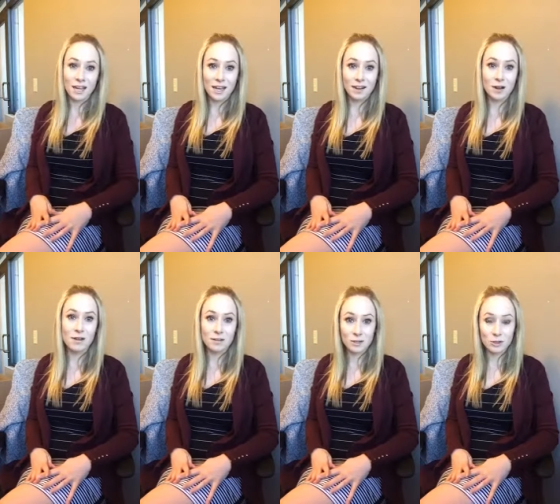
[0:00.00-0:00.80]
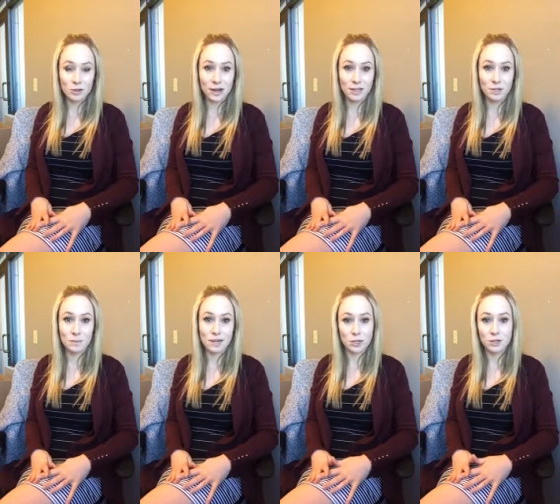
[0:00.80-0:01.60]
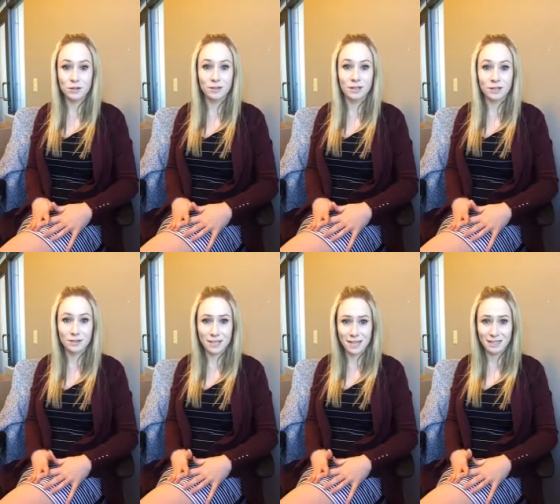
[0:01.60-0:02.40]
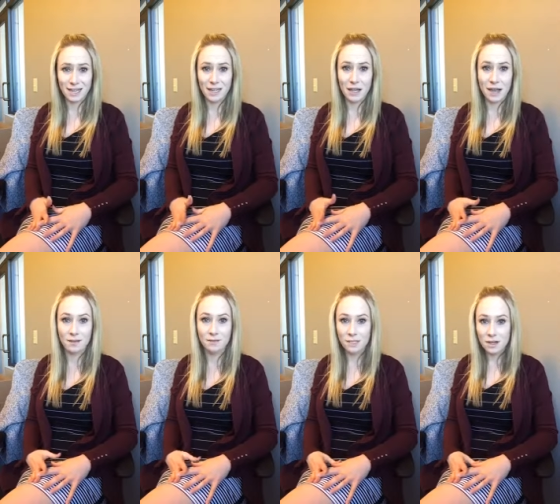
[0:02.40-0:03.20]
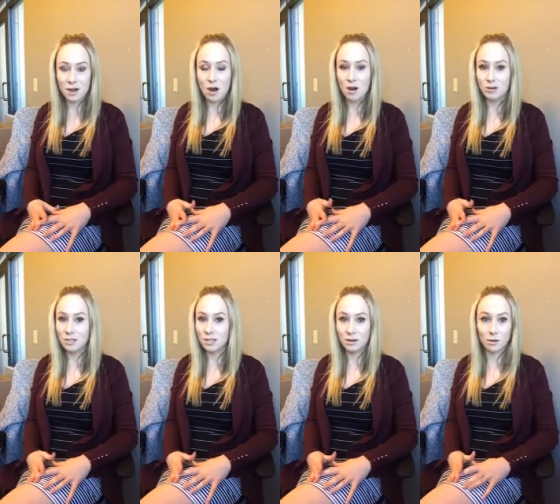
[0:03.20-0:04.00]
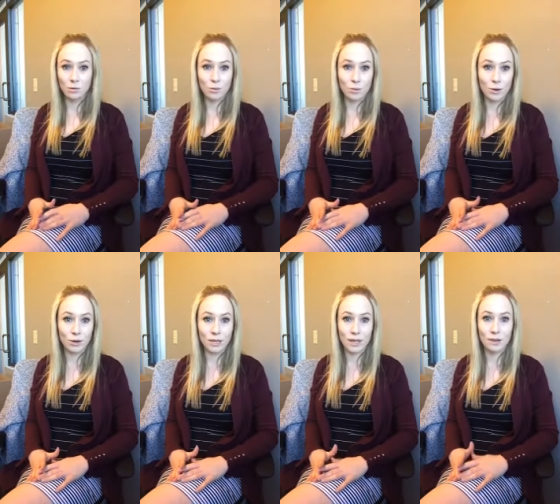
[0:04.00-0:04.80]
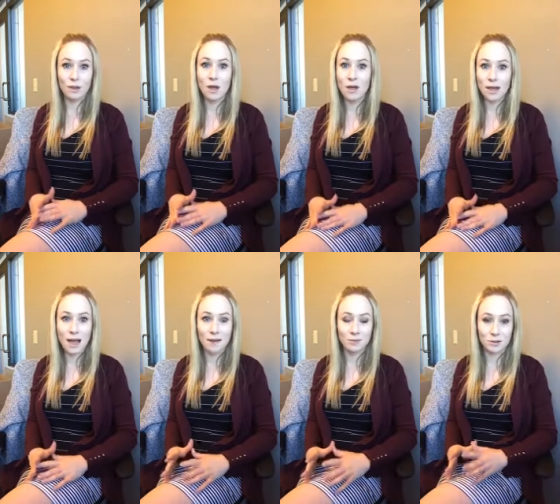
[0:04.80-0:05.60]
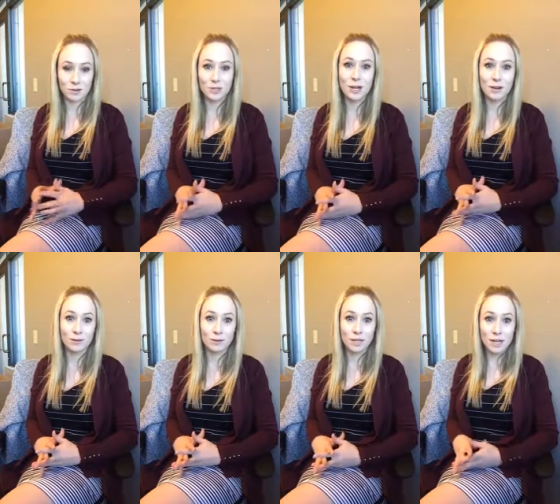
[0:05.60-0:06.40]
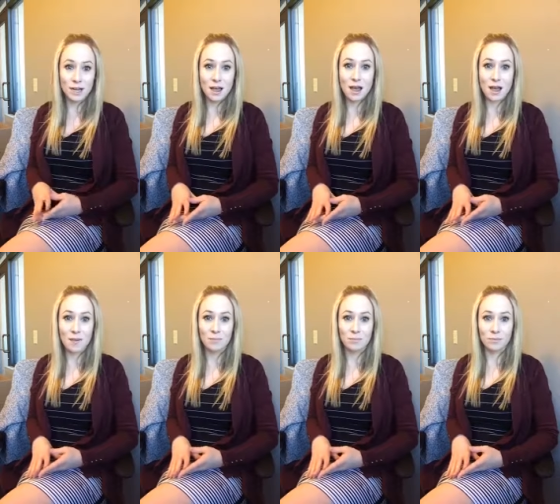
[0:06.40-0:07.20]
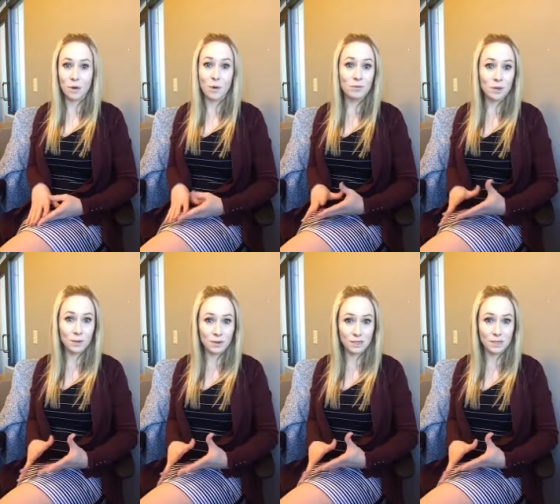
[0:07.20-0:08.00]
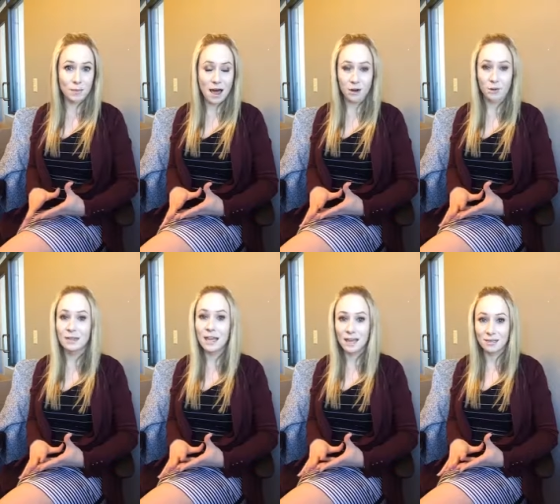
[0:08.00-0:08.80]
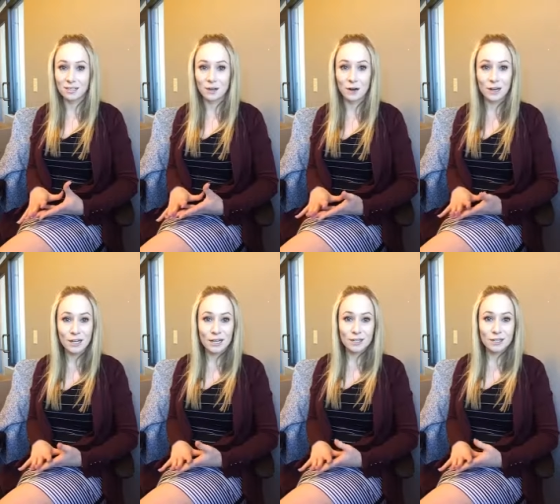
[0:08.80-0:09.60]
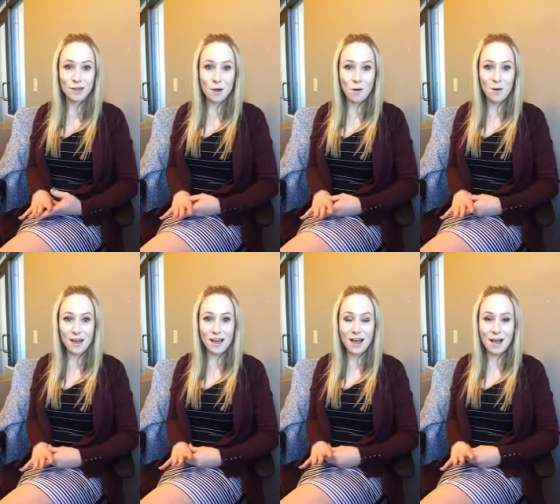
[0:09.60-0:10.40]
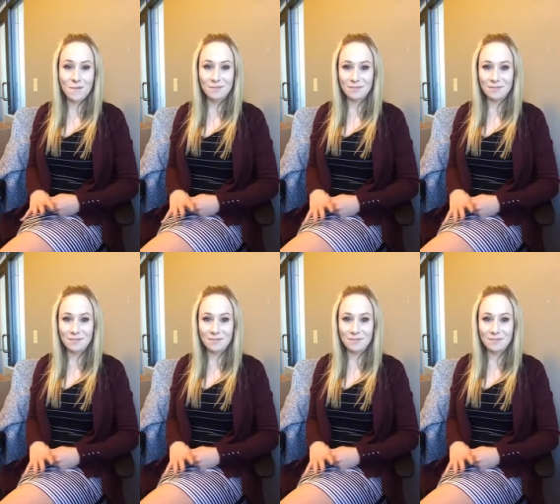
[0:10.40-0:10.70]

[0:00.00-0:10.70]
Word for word: and also trying to make sure that their day-to-day lives are still working long after their child um, hopefully wins the battle with cancer. So um,